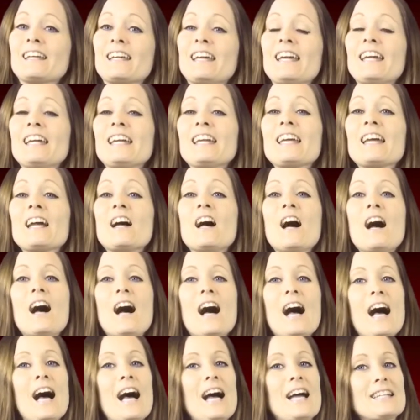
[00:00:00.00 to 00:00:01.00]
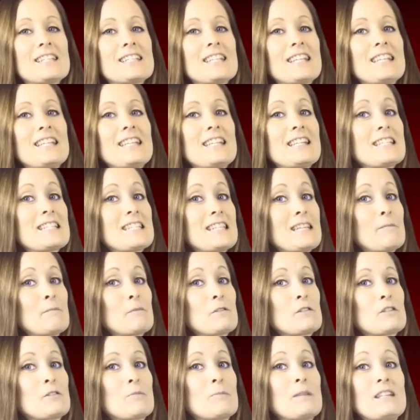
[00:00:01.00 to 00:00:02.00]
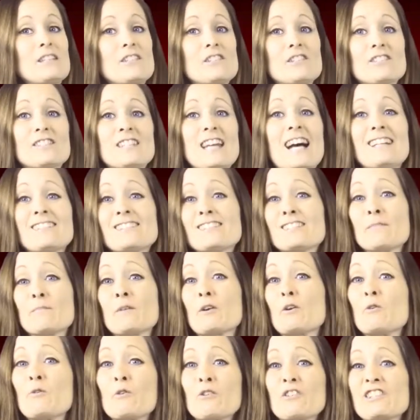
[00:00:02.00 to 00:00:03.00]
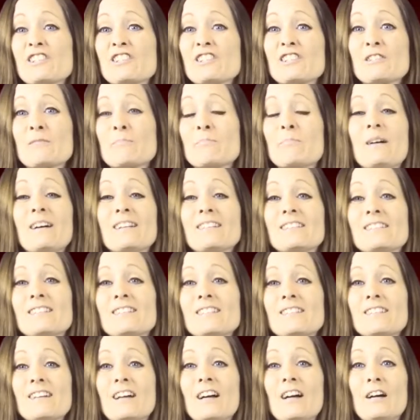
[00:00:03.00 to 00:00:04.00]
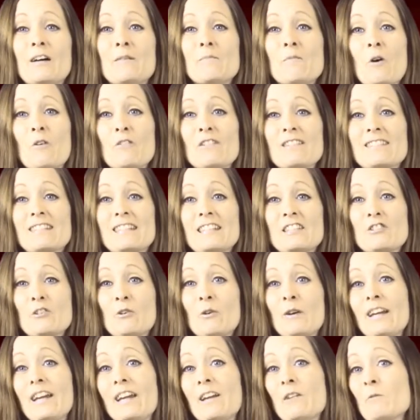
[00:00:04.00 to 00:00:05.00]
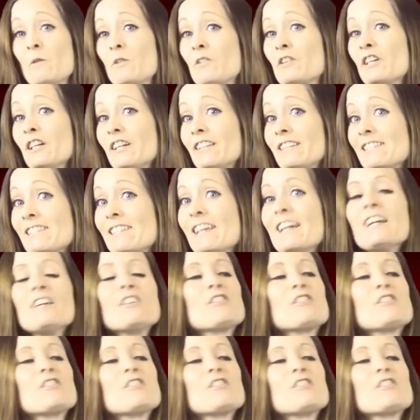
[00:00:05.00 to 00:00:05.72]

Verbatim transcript: King and he seems to be just handsome and gorgeous but um, obviously toying with girls.